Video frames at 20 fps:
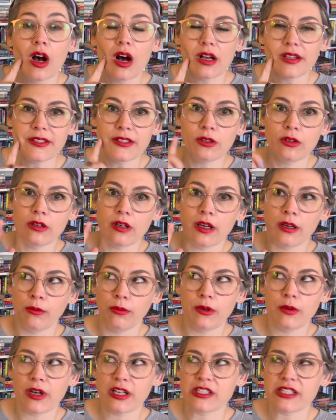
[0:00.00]
also, I
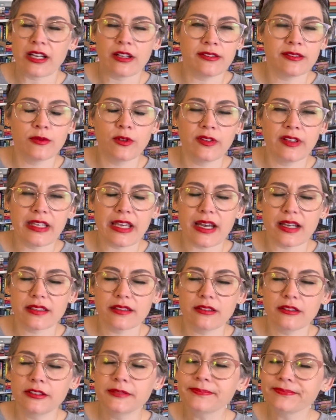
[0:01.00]
rewatched Howl's Moving
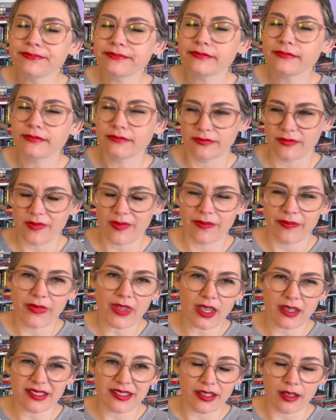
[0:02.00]
Castle.
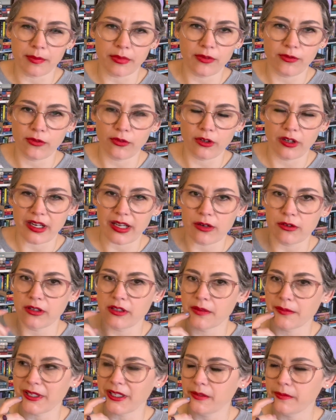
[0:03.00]
I slept for an hour in
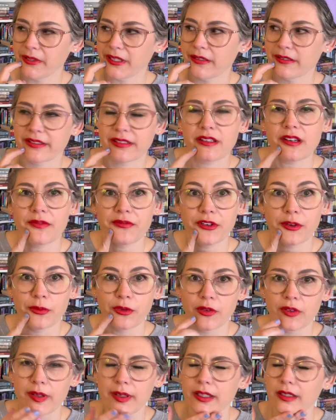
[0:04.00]
the middle because comfort
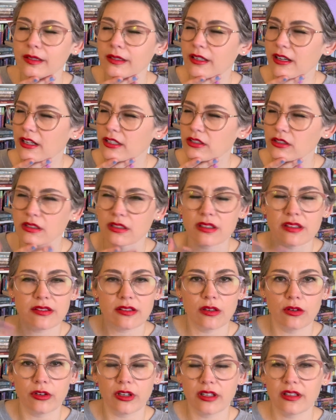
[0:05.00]
movie. Gosh,
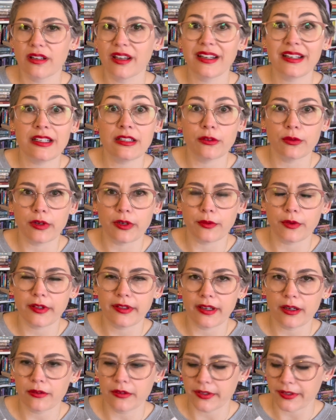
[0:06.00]
so good. I need to reread
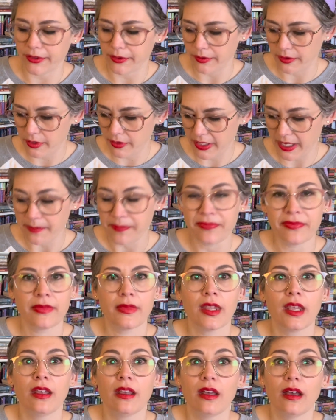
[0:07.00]
that one too. Okay,
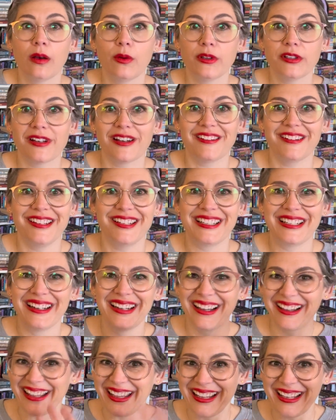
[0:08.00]
we'll talk later.
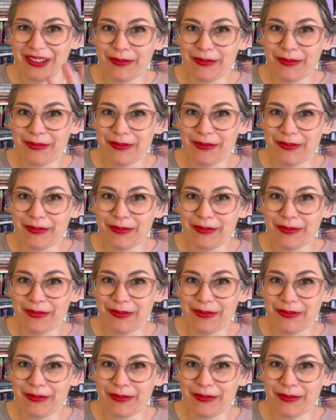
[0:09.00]
Okay.